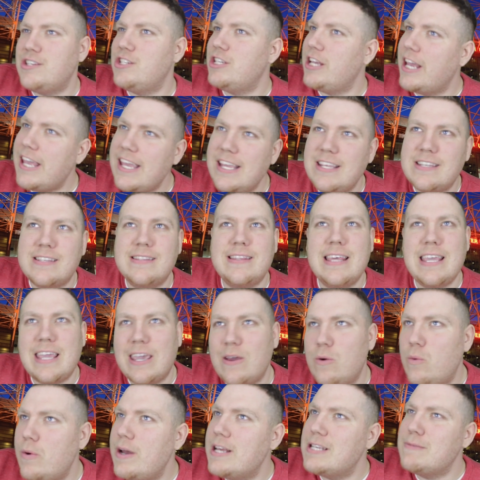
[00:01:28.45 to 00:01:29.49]
geez,
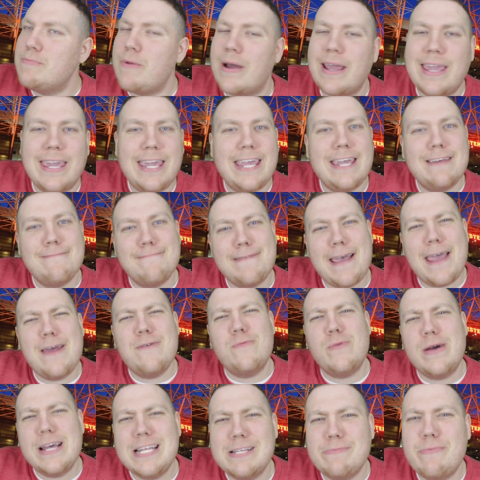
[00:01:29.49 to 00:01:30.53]
thinking, where's my kit,
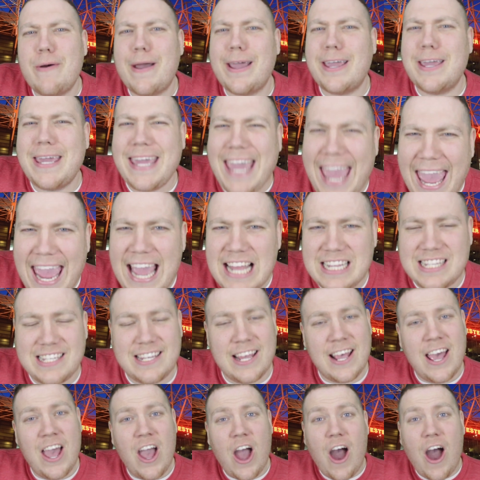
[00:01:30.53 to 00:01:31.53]
man, where's my kit?